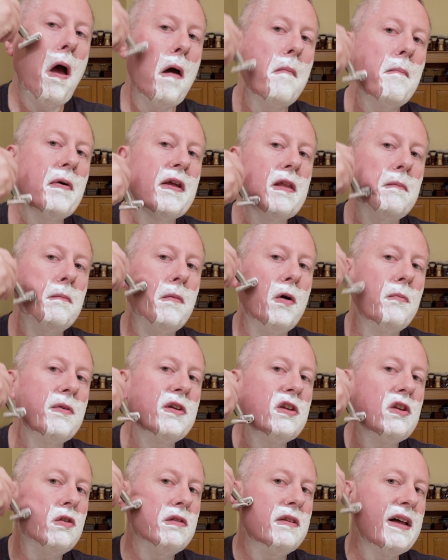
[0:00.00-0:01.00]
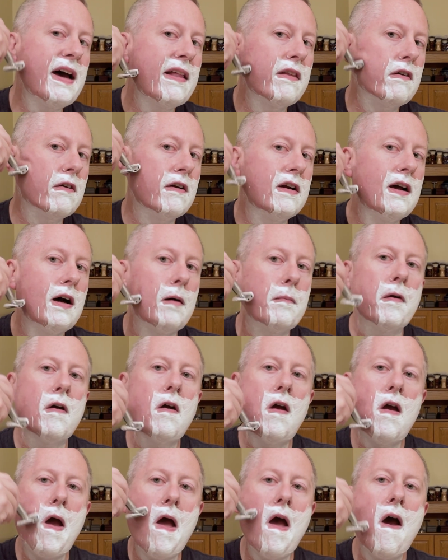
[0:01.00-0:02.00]
But the moment you lather it up,
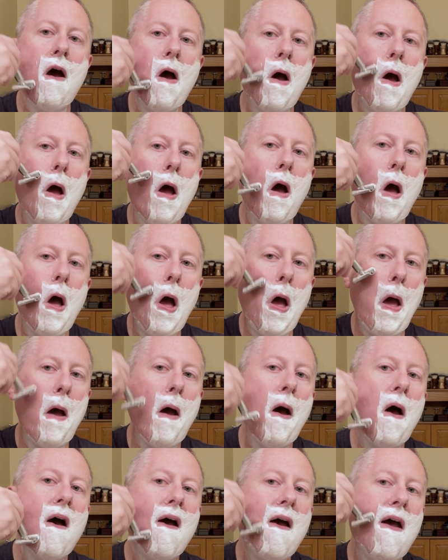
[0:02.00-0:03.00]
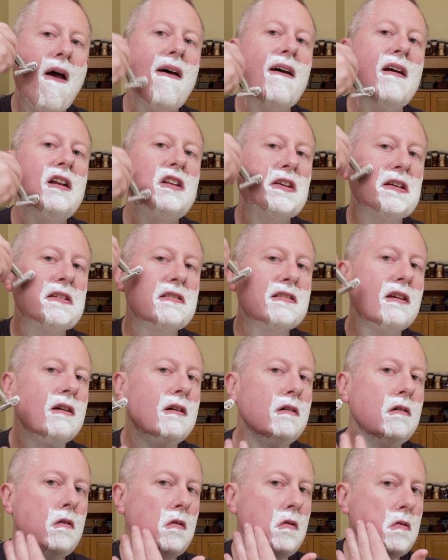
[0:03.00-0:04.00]
it just
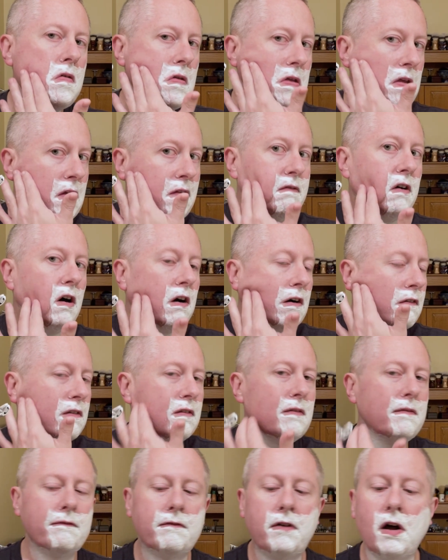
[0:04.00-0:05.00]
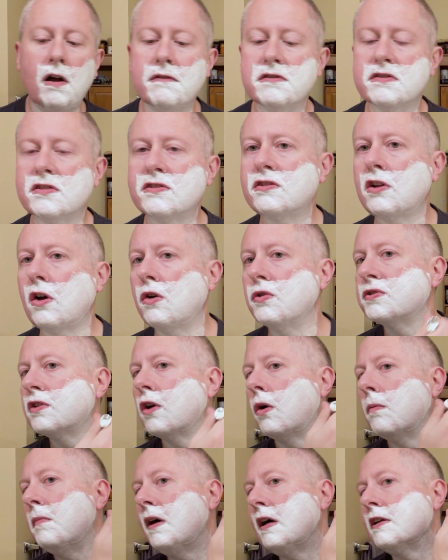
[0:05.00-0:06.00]
evolves
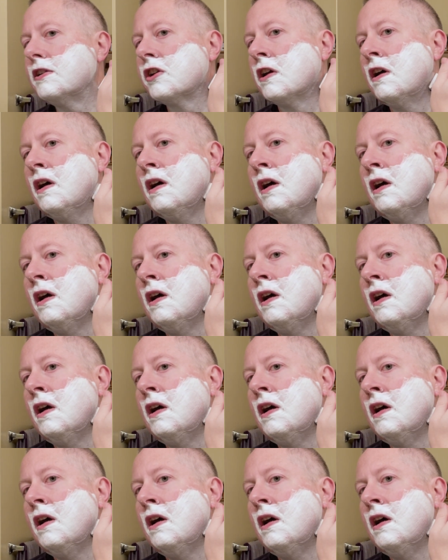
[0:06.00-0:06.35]
so much